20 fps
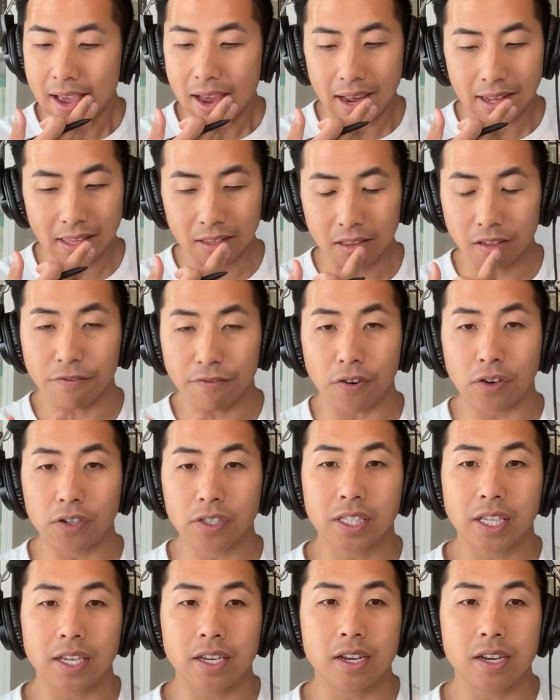I think the
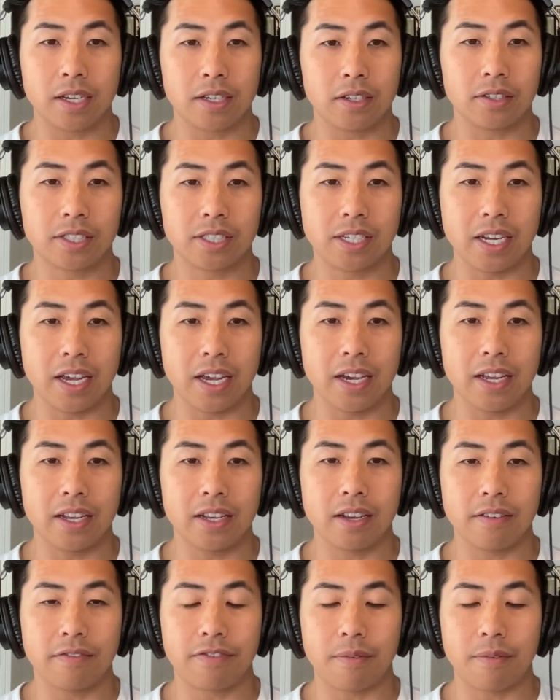first thing to
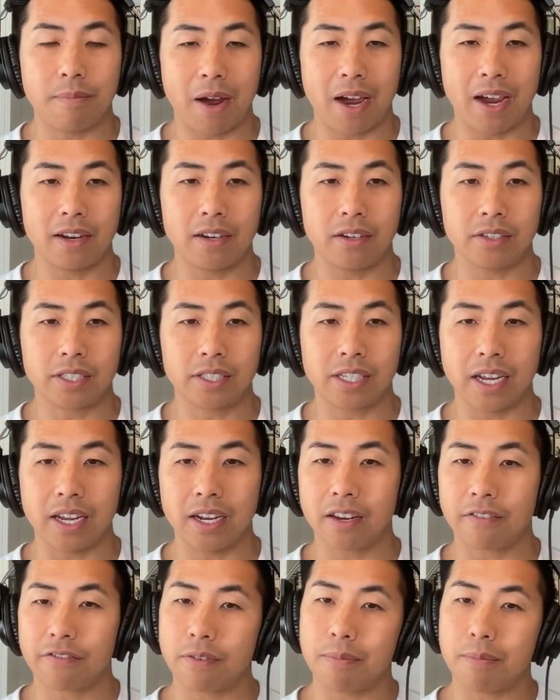understand, from my
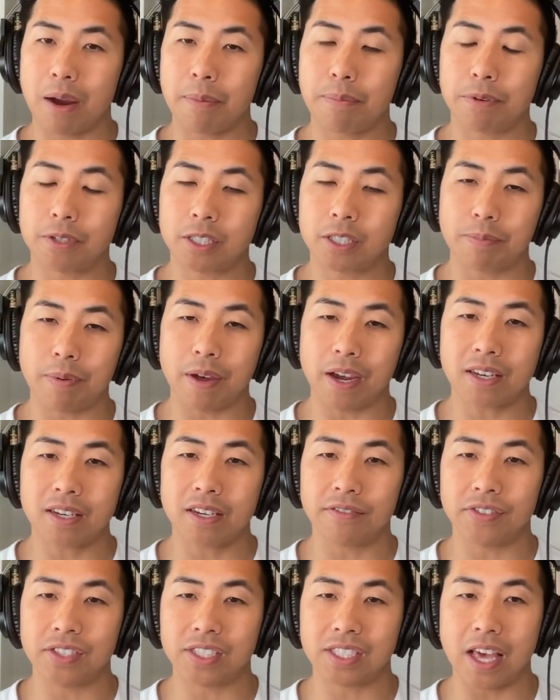understanding, from my
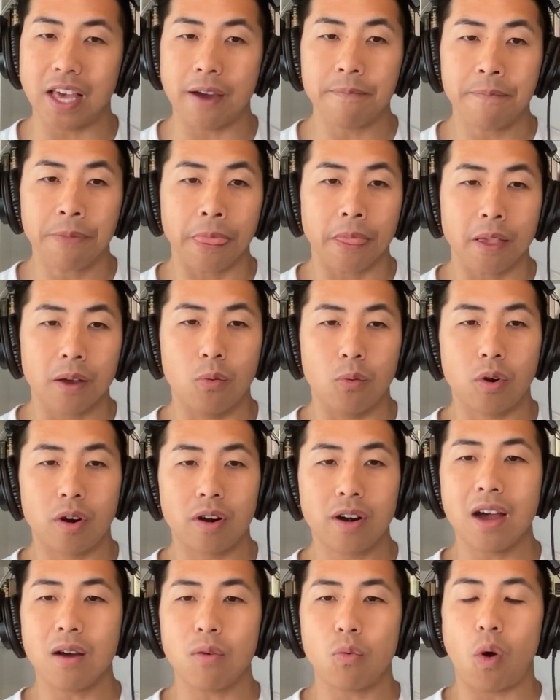perspective, is that we're
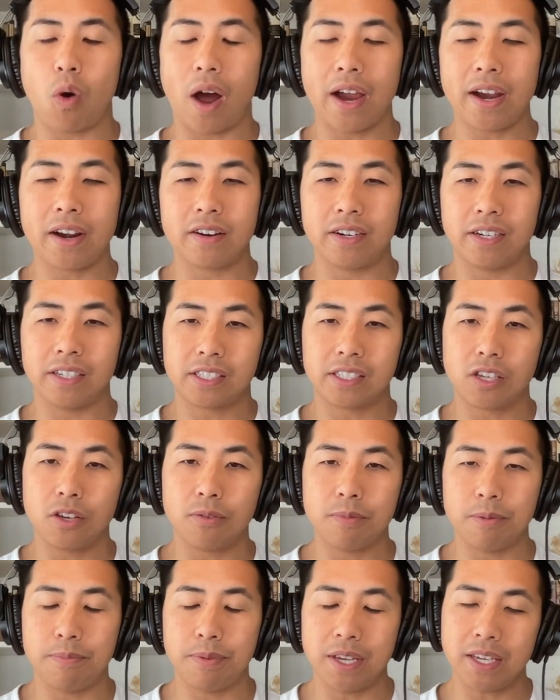not wired as
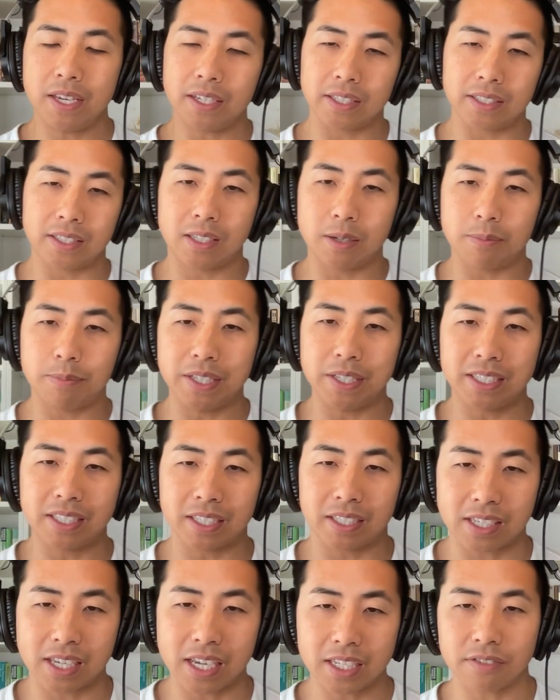human beings to be
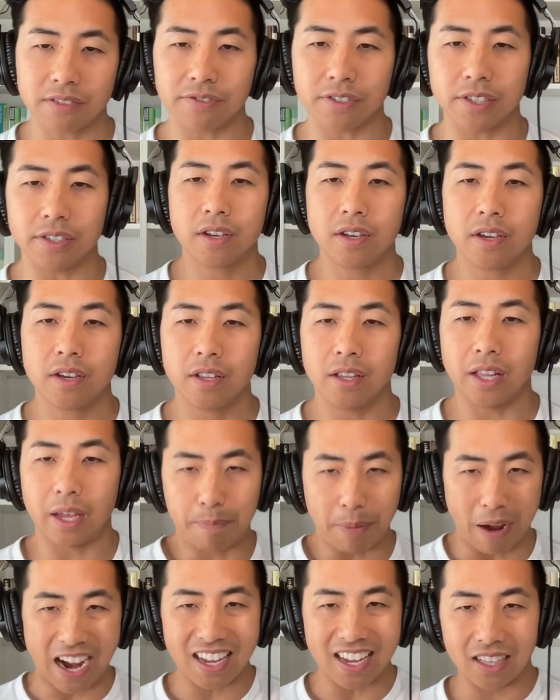successful, like
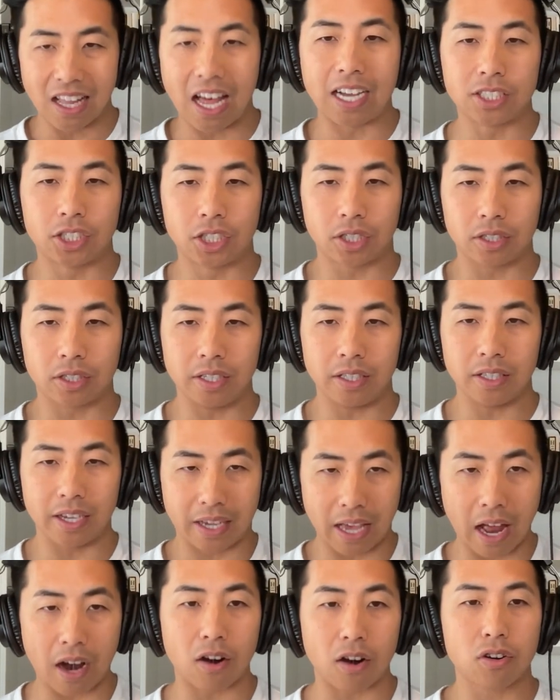biologically,
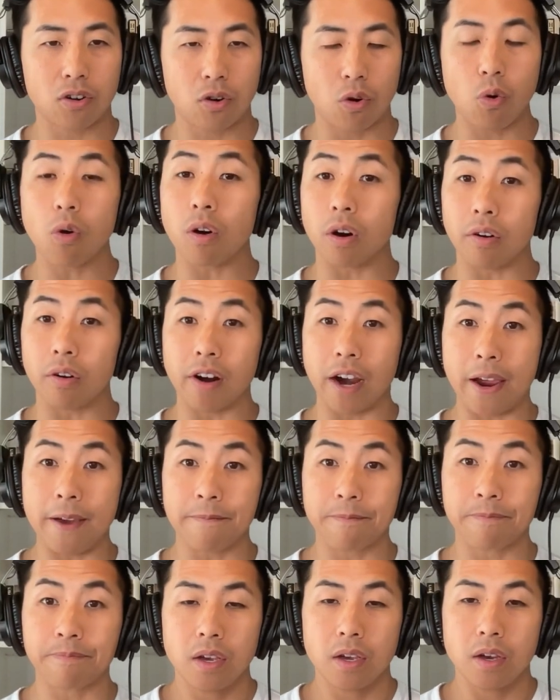like at our core, right?
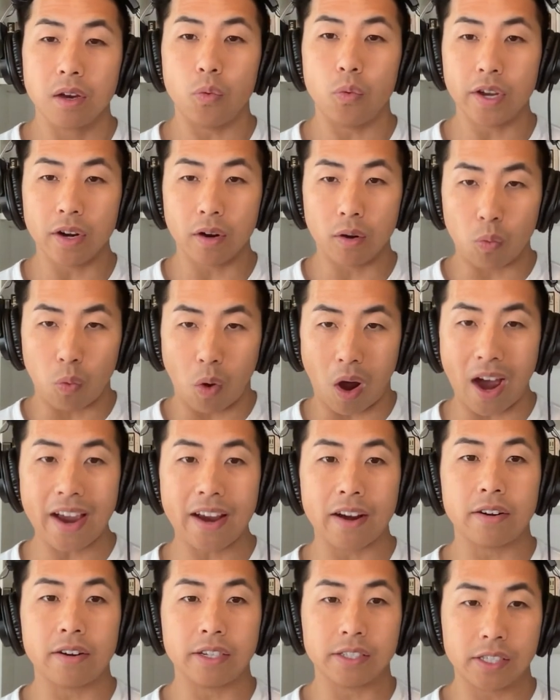We are
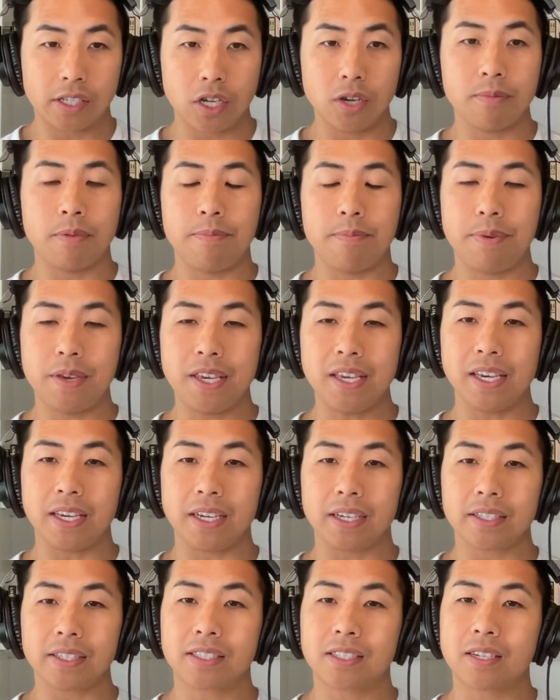wired as human
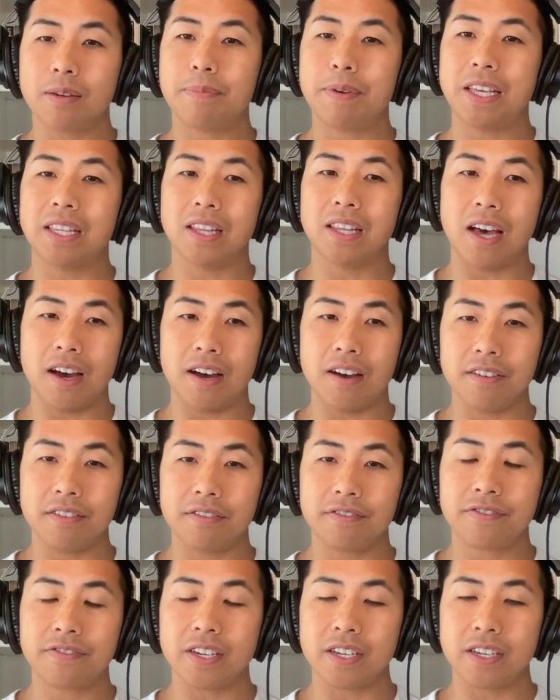beings to be
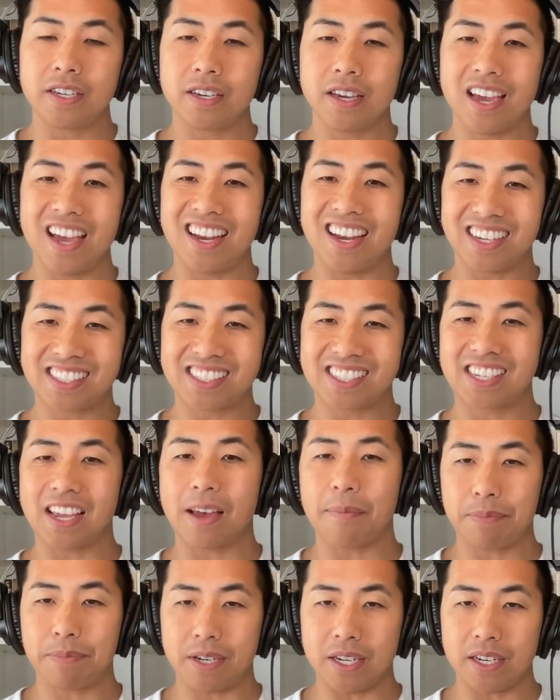loved and
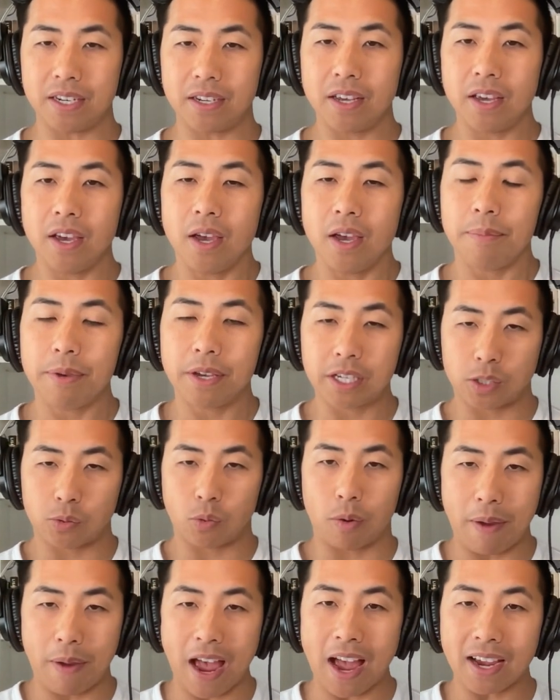accepted because
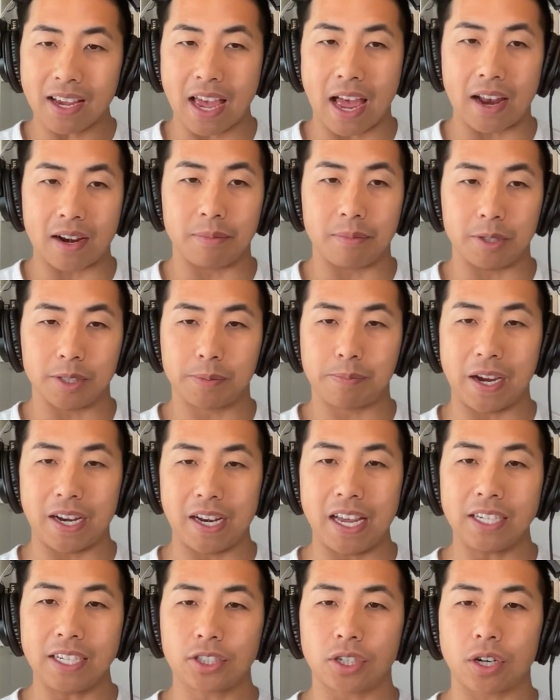we're pack animals by
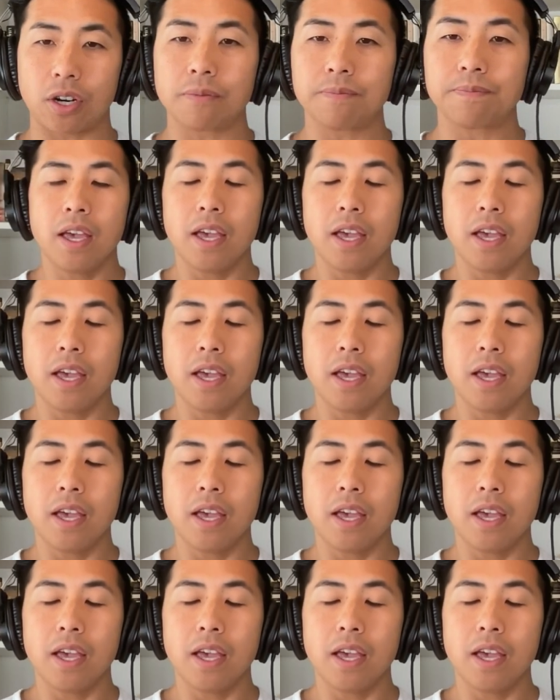nature.